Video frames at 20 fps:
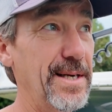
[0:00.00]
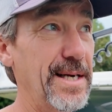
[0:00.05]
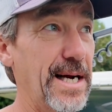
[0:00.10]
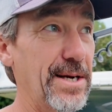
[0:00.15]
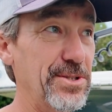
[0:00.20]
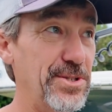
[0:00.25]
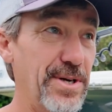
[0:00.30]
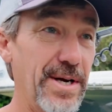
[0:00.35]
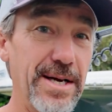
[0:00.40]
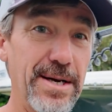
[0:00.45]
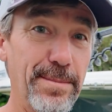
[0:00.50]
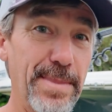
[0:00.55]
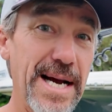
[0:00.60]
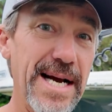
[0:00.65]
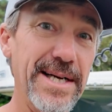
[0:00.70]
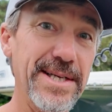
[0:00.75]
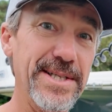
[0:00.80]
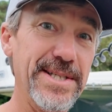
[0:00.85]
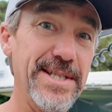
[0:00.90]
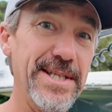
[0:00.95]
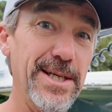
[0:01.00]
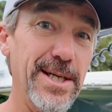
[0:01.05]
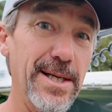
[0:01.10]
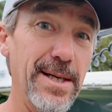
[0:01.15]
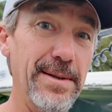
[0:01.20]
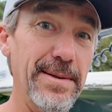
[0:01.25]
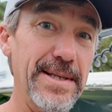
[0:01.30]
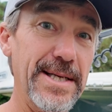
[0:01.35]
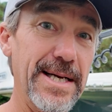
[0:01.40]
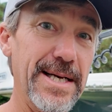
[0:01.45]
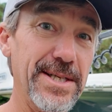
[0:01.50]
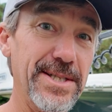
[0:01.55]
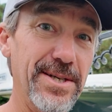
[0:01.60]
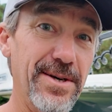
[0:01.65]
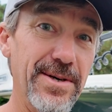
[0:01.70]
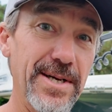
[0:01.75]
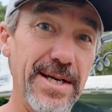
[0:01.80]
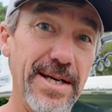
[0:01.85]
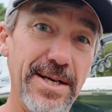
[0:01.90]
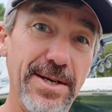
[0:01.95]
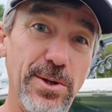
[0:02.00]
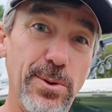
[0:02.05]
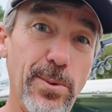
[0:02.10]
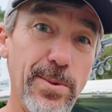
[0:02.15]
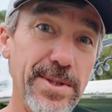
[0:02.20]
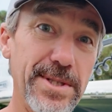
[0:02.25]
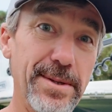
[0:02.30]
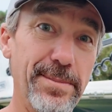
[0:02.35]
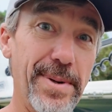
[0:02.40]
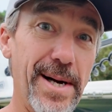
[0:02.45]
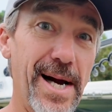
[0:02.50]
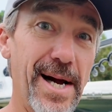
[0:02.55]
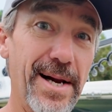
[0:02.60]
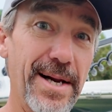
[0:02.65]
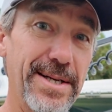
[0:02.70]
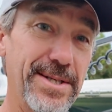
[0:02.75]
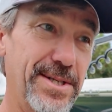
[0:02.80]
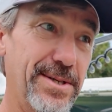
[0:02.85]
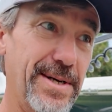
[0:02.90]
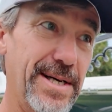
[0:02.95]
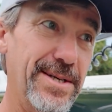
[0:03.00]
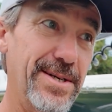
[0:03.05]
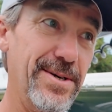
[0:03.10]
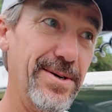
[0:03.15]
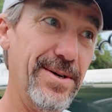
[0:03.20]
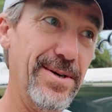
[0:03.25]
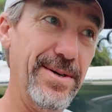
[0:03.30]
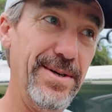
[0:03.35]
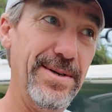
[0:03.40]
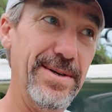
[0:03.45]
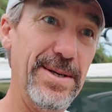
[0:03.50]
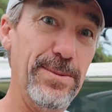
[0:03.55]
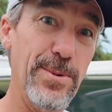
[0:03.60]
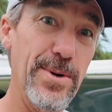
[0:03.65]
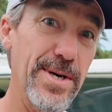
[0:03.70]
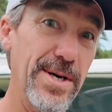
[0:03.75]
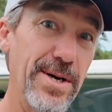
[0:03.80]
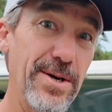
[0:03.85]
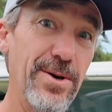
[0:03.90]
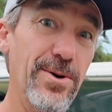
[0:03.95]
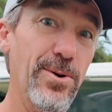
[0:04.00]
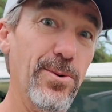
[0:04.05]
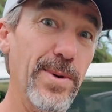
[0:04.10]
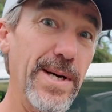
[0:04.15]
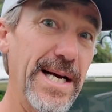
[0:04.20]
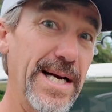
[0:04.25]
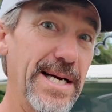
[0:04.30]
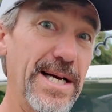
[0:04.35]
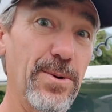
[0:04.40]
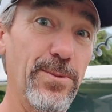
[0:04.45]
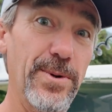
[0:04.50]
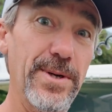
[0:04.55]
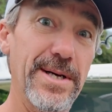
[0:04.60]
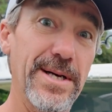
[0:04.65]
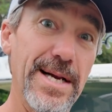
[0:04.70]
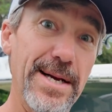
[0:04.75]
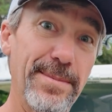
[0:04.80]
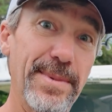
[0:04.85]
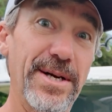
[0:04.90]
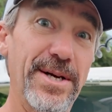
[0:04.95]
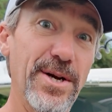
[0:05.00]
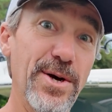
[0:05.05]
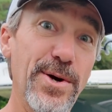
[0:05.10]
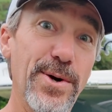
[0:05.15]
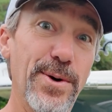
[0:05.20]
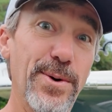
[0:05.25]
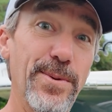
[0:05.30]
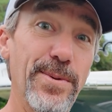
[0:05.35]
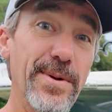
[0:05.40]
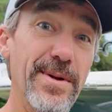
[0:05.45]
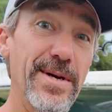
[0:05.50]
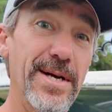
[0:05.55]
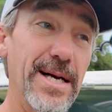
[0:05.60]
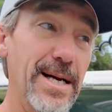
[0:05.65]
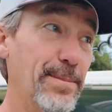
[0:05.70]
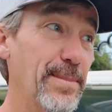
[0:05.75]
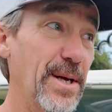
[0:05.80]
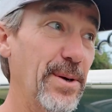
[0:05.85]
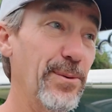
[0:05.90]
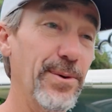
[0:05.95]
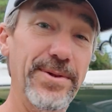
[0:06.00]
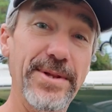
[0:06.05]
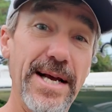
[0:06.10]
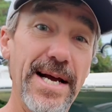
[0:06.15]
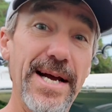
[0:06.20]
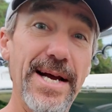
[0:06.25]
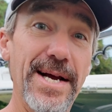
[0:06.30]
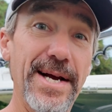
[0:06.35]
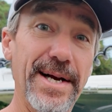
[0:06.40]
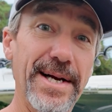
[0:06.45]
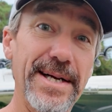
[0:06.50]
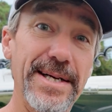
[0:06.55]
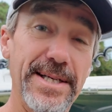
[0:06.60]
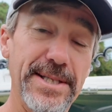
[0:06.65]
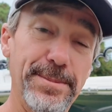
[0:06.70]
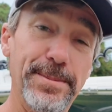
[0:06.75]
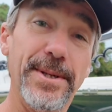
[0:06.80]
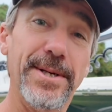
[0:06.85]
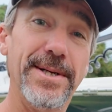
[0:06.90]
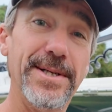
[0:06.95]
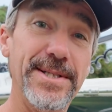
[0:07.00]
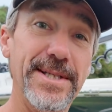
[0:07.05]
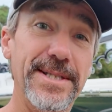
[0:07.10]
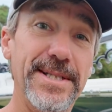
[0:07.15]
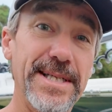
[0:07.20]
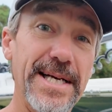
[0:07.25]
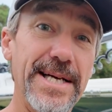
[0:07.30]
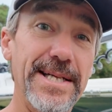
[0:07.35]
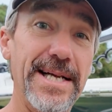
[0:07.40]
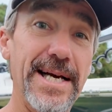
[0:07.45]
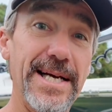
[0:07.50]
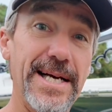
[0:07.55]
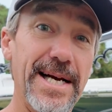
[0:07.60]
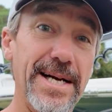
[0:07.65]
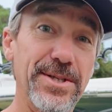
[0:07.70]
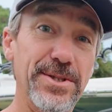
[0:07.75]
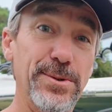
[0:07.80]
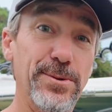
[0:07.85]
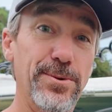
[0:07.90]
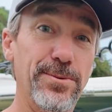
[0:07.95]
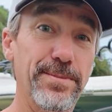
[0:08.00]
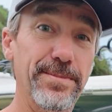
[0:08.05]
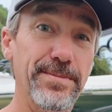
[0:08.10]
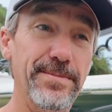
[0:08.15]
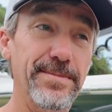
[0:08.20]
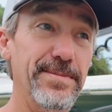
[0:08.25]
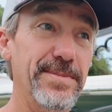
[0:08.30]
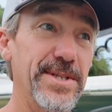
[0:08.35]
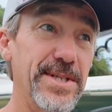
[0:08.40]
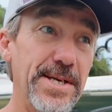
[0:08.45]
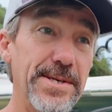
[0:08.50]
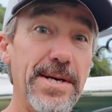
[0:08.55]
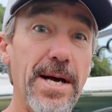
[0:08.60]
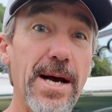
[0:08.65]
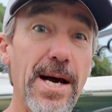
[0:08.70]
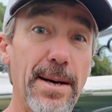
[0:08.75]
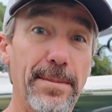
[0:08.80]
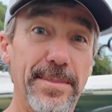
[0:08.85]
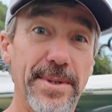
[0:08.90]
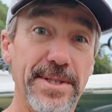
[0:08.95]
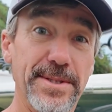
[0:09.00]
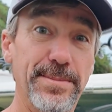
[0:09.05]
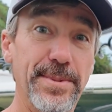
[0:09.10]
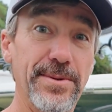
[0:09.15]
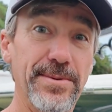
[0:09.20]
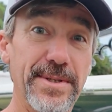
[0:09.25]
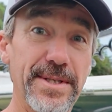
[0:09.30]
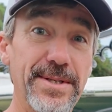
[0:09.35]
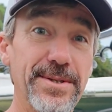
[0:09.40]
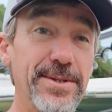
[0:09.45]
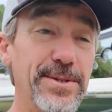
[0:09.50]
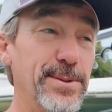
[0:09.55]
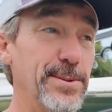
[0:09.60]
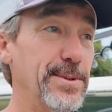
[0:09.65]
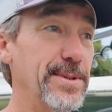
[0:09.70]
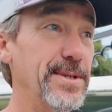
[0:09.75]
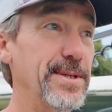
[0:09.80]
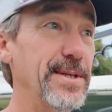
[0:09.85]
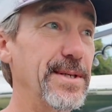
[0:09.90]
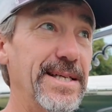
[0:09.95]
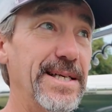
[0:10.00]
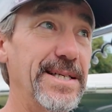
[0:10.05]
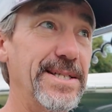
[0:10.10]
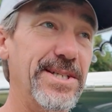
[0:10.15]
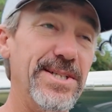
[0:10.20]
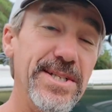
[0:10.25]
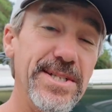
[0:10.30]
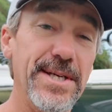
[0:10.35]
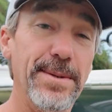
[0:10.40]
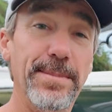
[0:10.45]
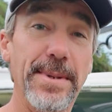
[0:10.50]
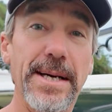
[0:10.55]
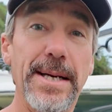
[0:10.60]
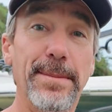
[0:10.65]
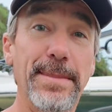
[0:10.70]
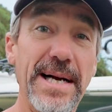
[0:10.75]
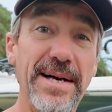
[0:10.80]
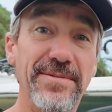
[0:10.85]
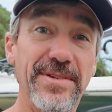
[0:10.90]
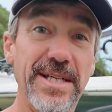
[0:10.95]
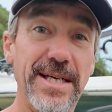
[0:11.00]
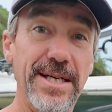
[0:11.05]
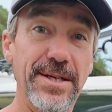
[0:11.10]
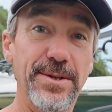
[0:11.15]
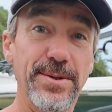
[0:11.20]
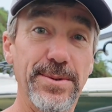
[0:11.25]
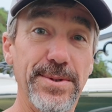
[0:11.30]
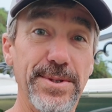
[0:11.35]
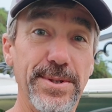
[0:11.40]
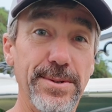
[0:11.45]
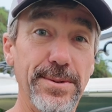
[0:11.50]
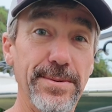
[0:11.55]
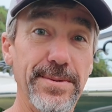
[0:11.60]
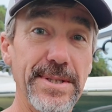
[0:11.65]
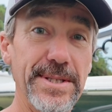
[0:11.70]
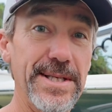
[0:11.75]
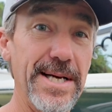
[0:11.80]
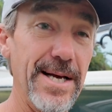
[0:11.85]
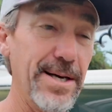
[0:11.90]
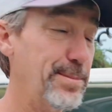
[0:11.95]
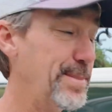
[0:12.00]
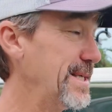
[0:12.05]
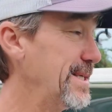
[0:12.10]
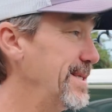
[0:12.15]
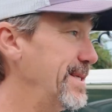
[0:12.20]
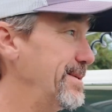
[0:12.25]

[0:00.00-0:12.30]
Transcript: I was trying to back us up and then I started headed towards the pilot, and so I turned and wanted to go away and it wouldn't let me go. And I'm like, what the heck? And it's because it's at that actual stop that's built into it. It's just something I'm having to get used to. It's not a big